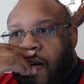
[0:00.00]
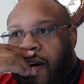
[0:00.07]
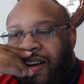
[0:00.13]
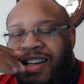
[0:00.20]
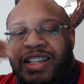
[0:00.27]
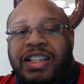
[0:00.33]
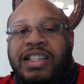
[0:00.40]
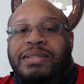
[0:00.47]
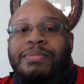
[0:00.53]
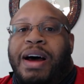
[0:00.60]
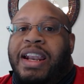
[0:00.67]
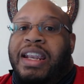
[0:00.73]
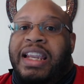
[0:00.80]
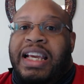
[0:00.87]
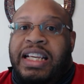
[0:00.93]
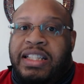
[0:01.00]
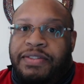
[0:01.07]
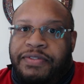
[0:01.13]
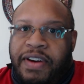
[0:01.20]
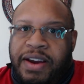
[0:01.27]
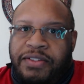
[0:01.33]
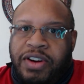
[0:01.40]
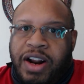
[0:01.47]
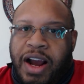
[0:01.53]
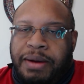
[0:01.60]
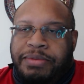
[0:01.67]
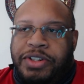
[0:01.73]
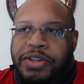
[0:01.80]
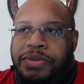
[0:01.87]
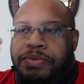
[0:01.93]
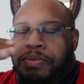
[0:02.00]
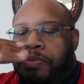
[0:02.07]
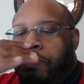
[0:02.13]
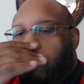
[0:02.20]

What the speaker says: And this is my least favorite option.